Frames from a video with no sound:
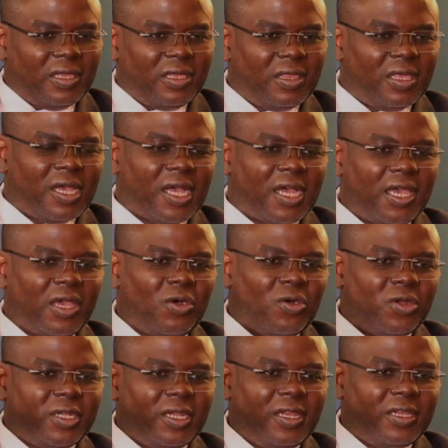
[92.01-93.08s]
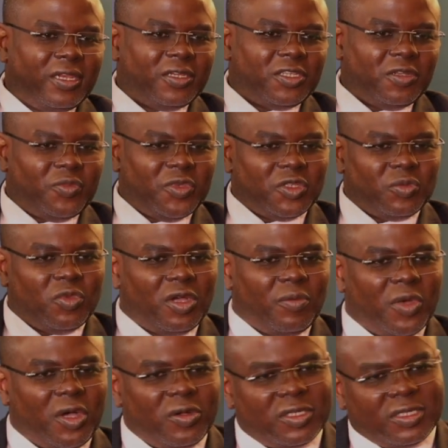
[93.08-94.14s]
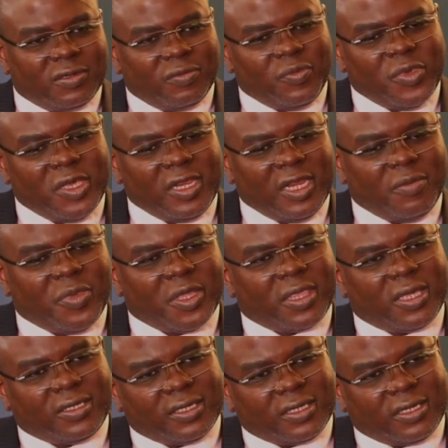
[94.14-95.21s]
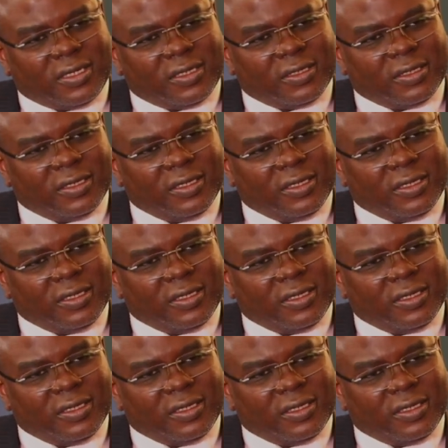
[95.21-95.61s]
think the higher order leadership is more about being empathetic.